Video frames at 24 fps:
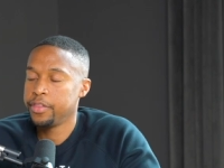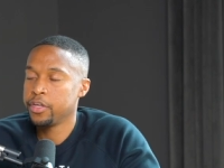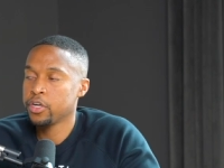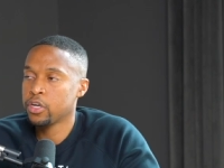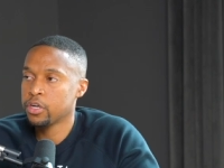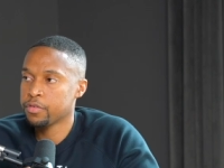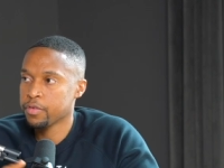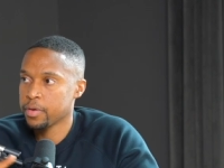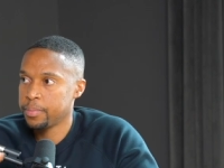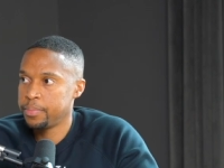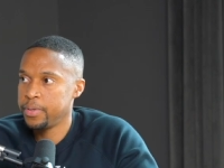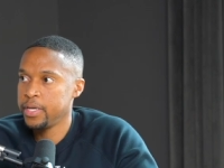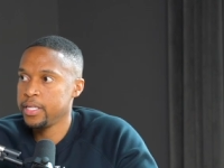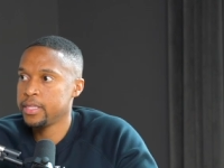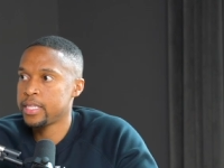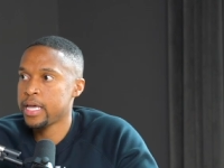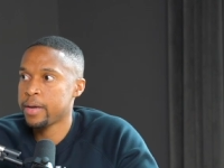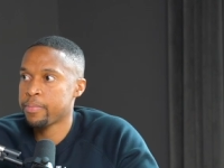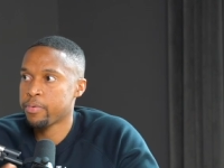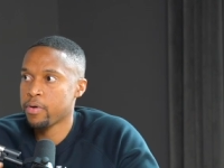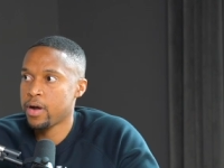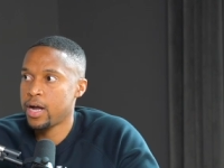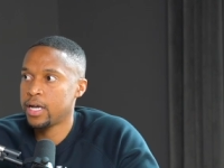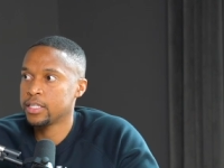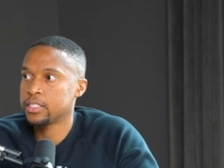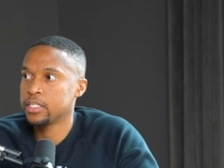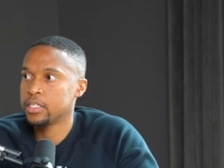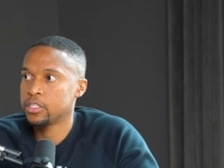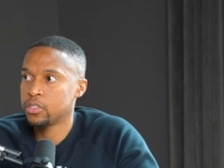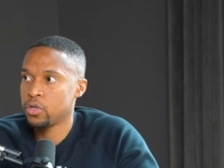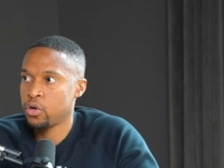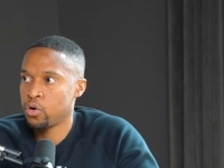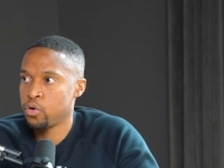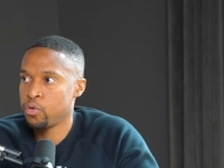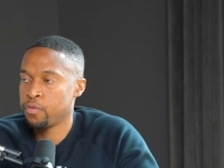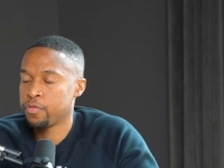You're gonna repeat that process
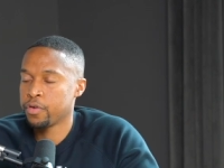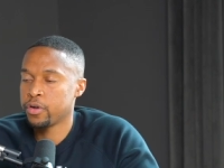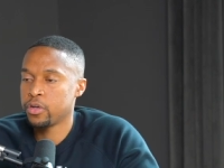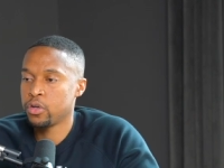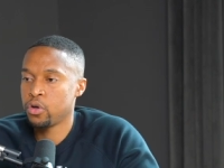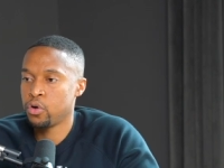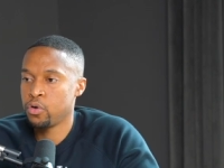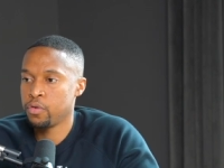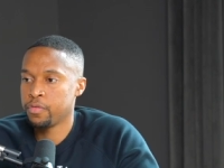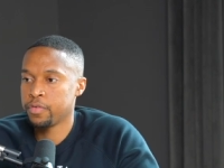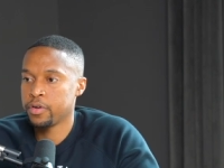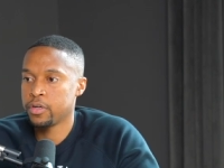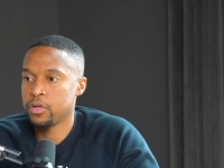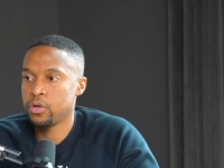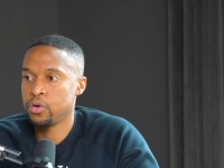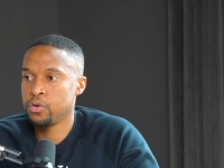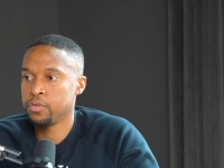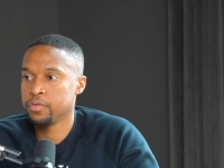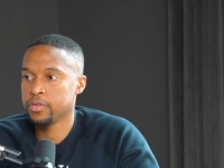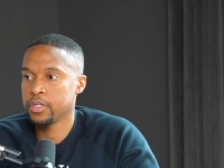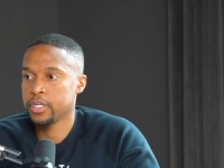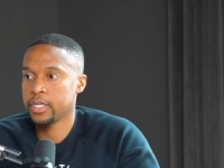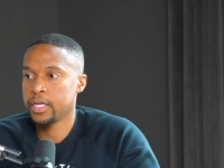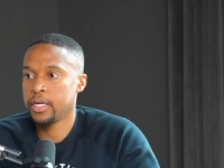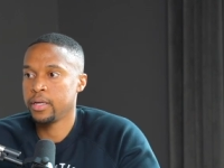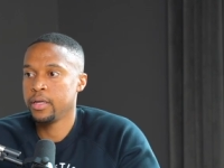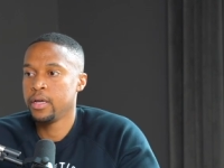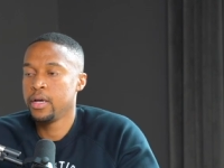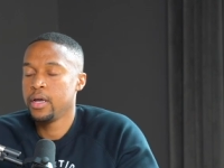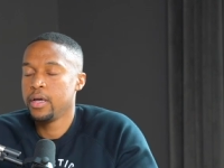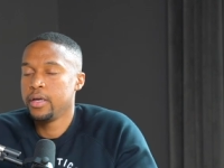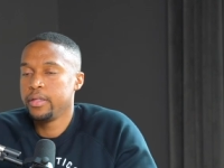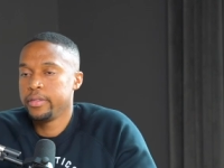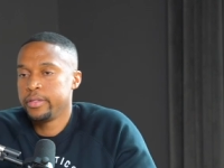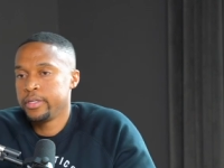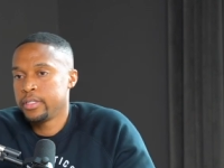over and over and over again.
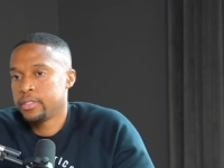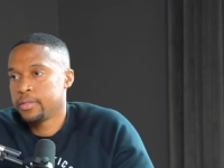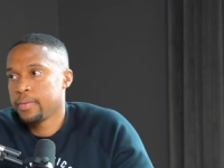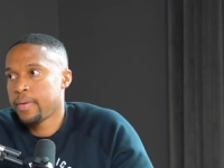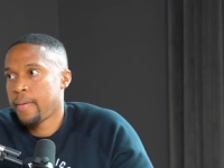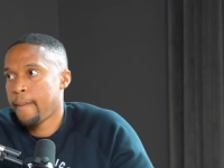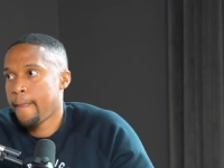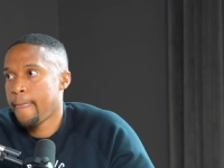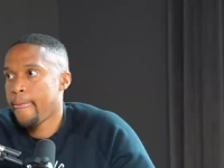That's it's, what BRRRR